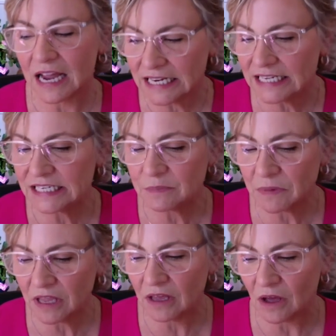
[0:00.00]
I need to
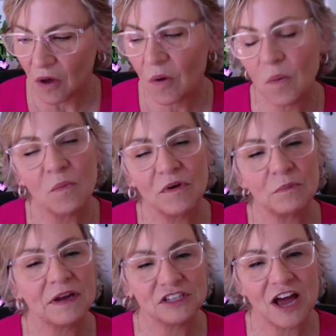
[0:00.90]
be home
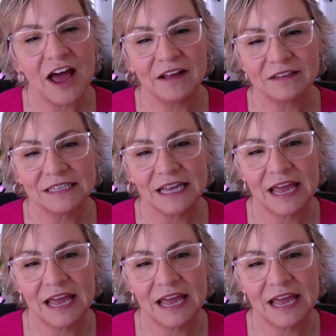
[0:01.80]
with my child.